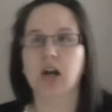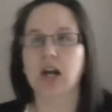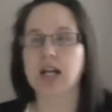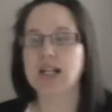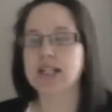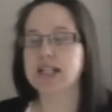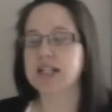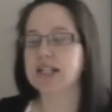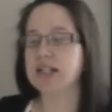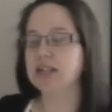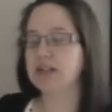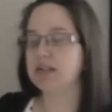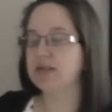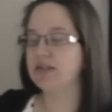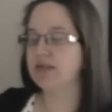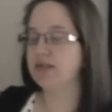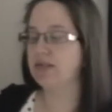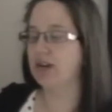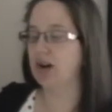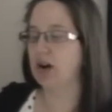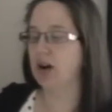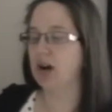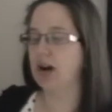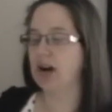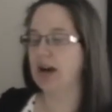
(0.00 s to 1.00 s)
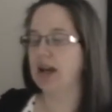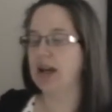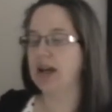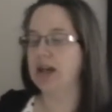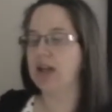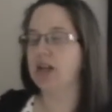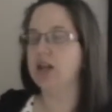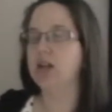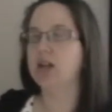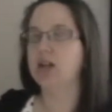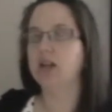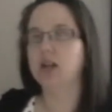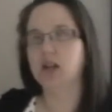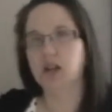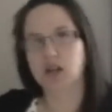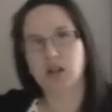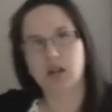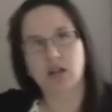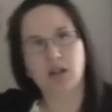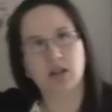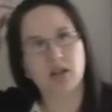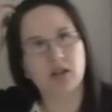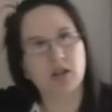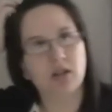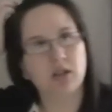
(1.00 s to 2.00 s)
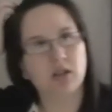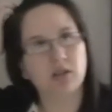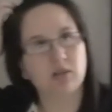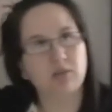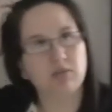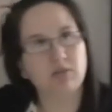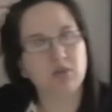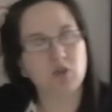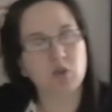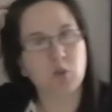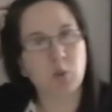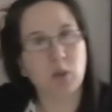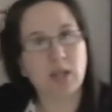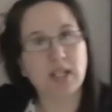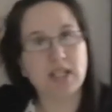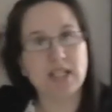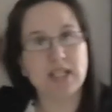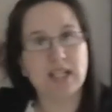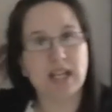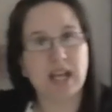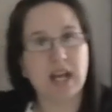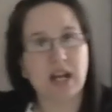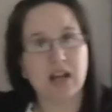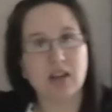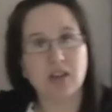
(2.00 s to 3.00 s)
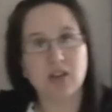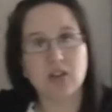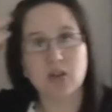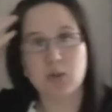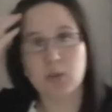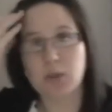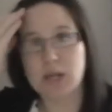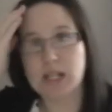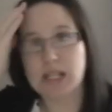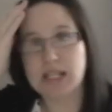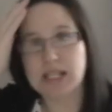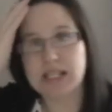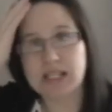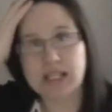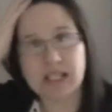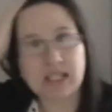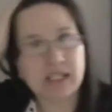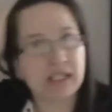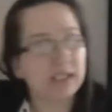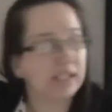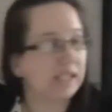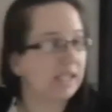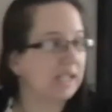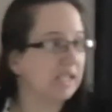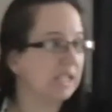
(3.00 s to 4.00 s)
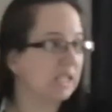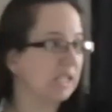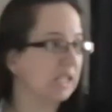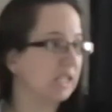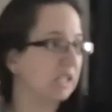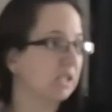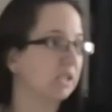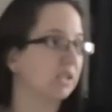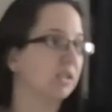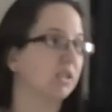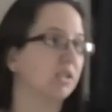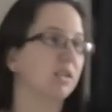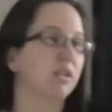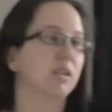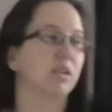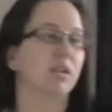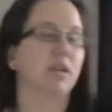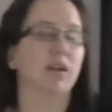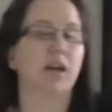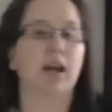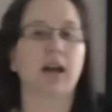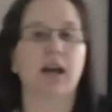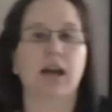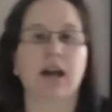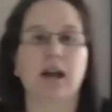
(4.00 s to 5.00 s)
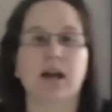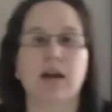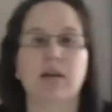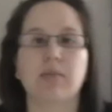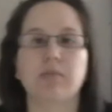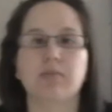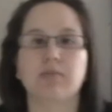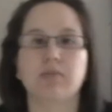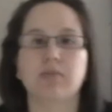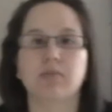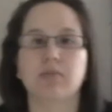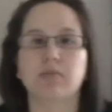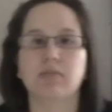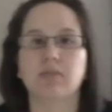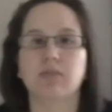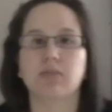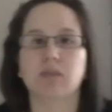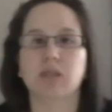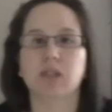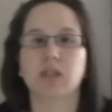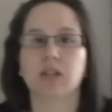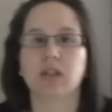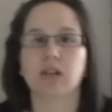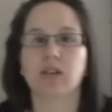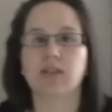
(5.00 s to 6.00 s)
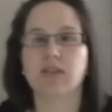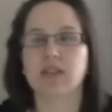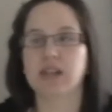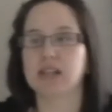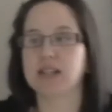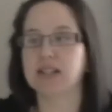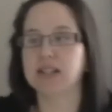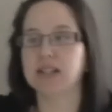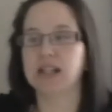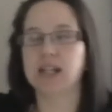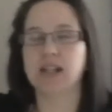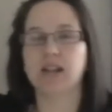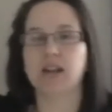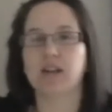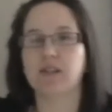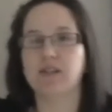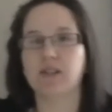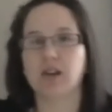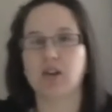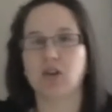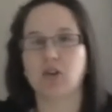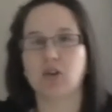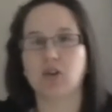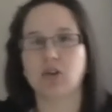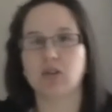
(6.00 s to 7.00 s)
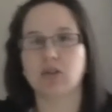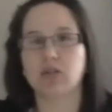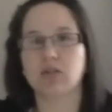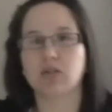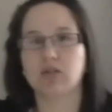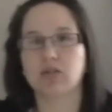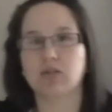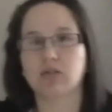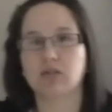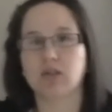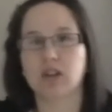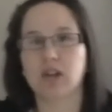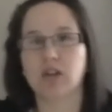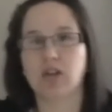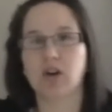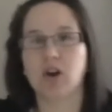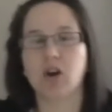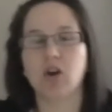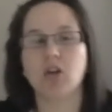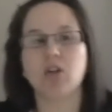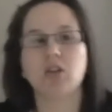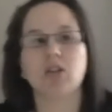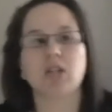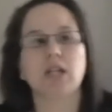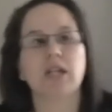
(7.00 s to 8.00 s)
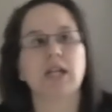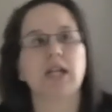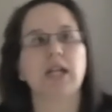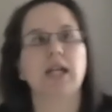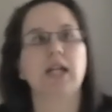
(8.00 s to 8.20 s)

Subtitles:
identify 20 out of the 26 letters if they're on their own.